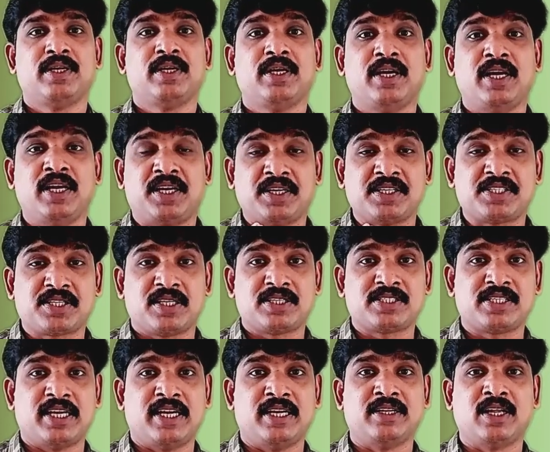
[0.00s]
It results
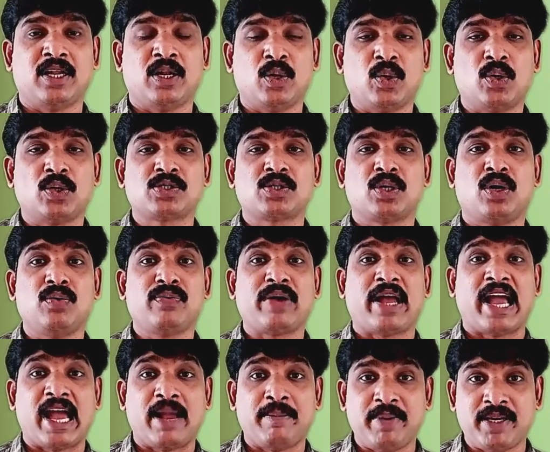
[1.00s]
in the loss of
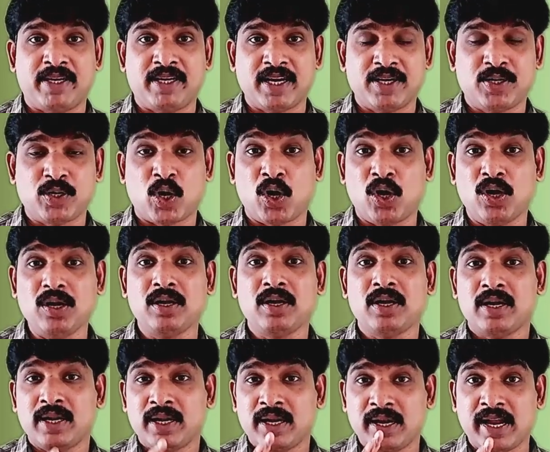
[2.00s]
habitat
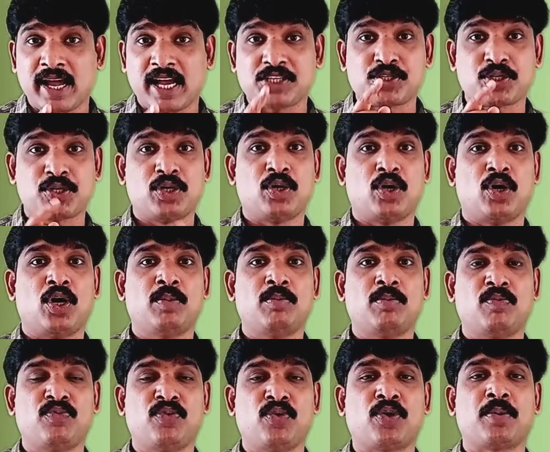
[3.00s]
or natural
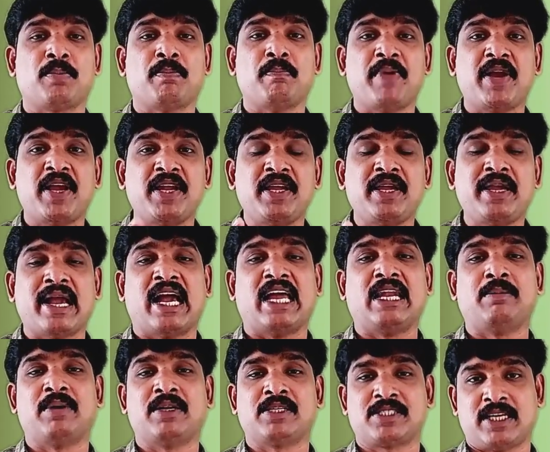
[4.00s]
home for many
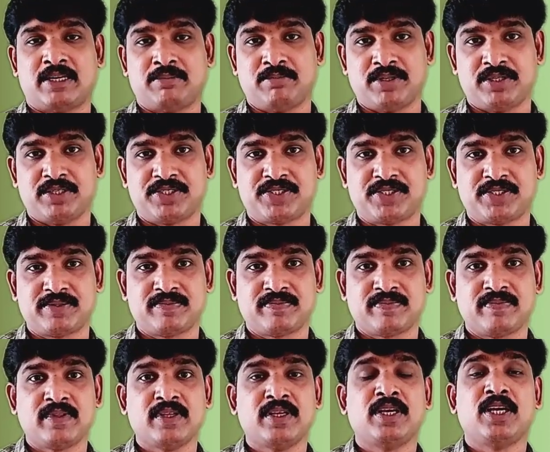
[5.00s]
animals and birds.
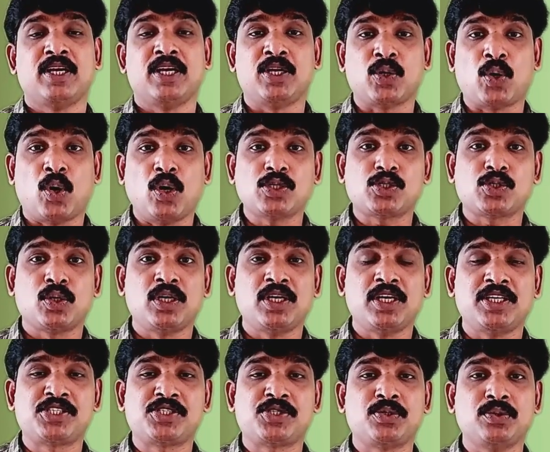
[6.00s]
It also
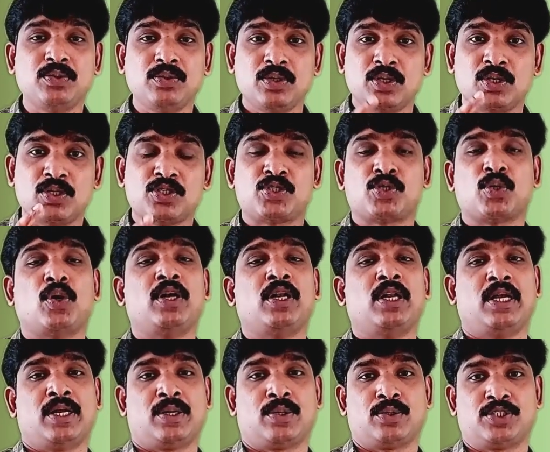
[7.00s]
leads to soil
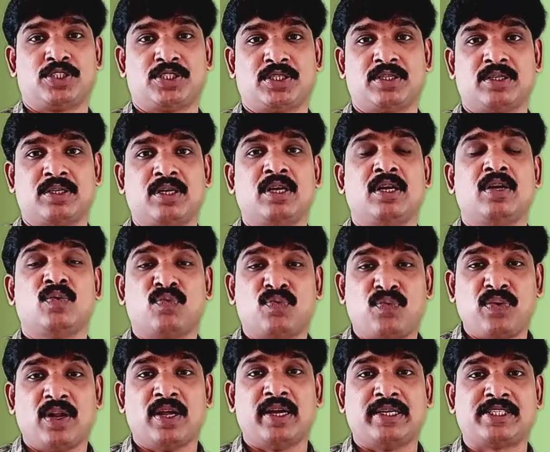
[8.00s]
erosion,
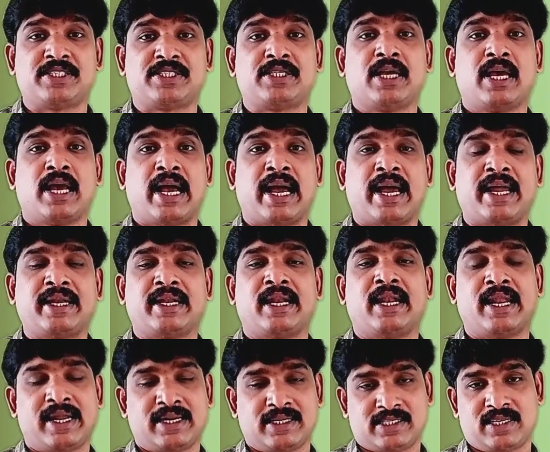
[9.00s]
floods and
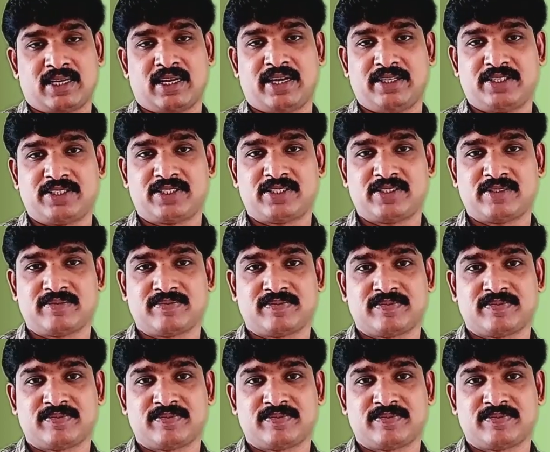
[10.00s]
landslides.